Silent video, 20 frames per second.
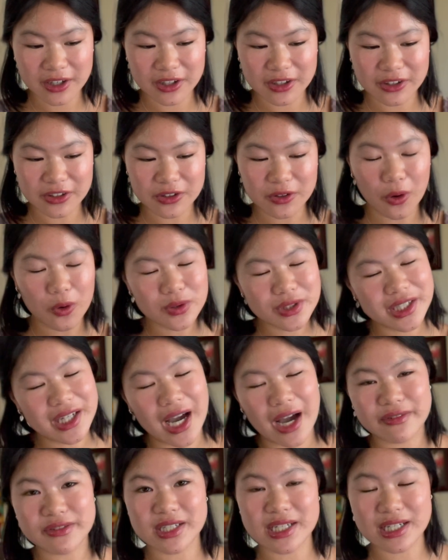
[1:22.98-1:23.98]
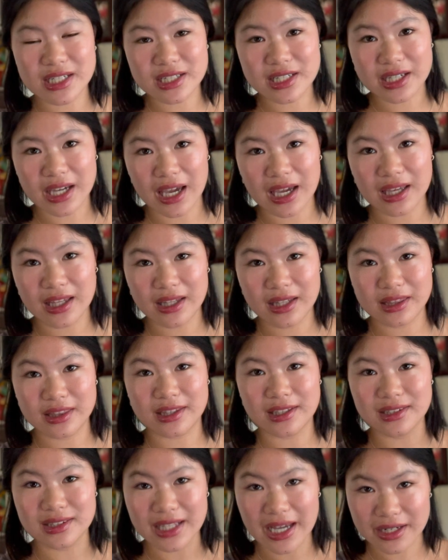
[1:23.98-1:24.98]
you only have to indicate
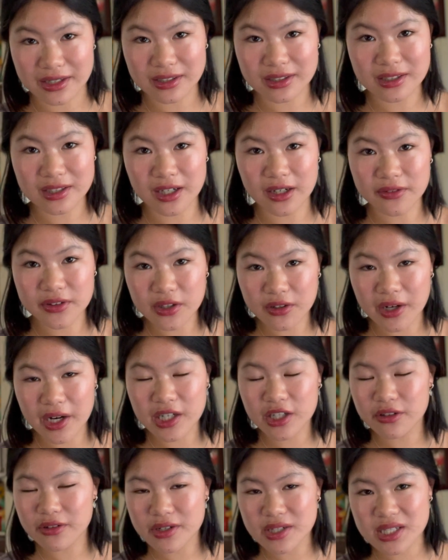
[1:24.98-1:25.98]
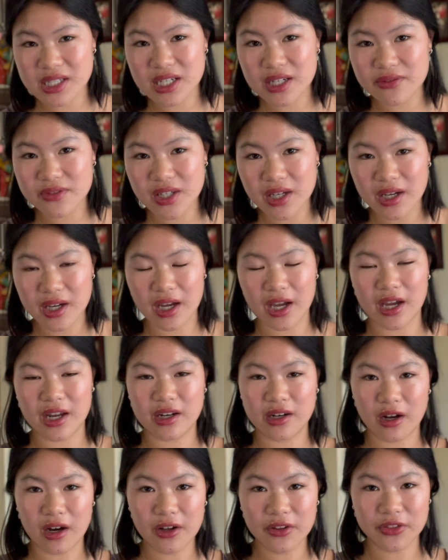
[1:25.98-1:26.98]
the letter of the grade you received
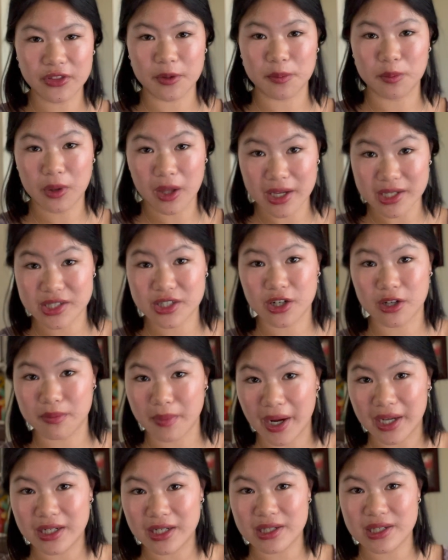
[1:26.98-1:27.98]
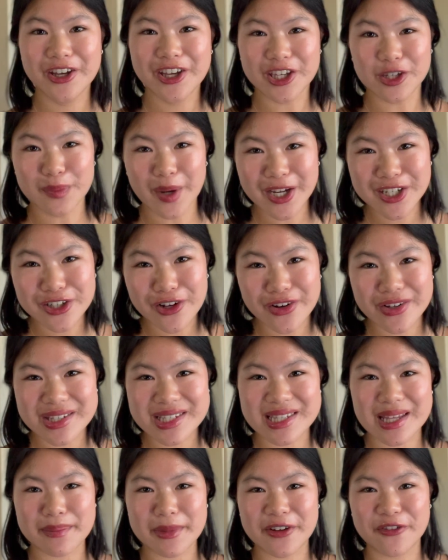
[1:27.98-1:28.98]
and not the plus or minus. You might notice
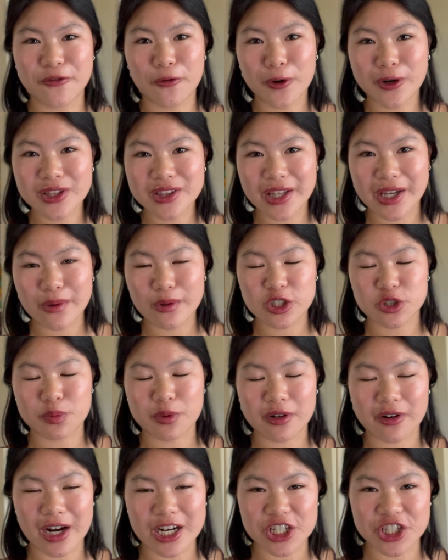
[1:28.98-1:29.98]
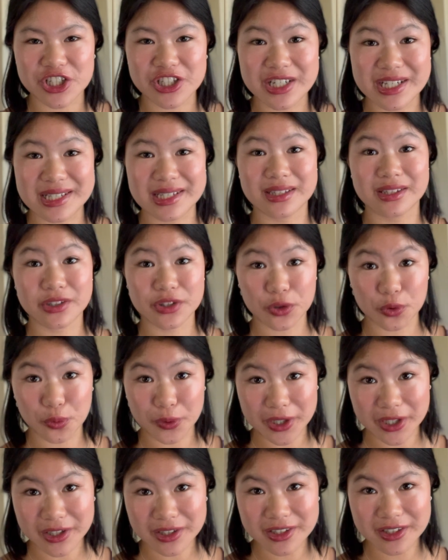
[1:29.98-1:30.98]
that my foreign language progression is a little
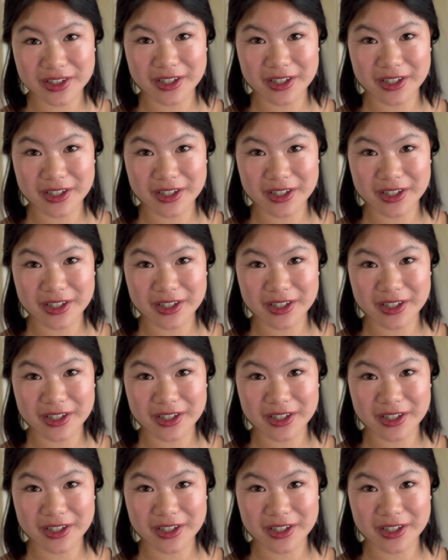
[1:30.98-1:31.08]
weird